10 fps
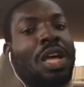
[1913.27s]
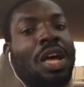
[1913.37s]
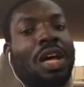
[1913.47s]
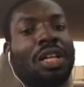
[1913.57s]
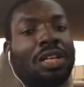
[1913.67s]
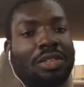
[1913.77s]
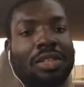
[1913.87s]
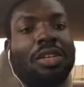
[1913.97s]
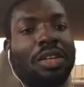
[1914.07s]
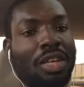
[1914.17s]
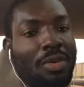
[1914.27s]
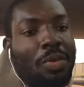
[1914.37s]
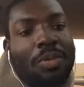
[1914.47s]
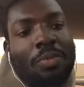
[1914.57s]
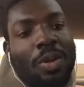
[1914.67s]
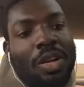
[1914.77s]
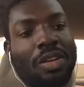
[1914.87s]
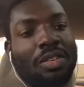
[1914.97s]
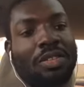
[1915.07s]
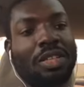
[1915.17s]
I'll continue to keep you in
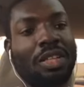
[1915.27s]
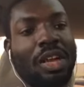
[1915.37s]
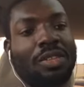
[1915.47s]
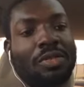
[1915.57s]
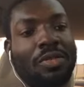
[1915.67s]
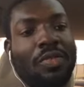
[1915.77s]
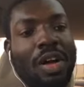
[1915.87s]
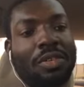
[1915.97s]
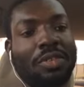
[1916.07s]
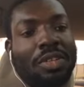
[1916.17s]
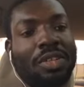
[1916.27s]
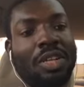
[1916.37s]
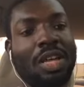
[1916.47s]
prayers, and thanks for following.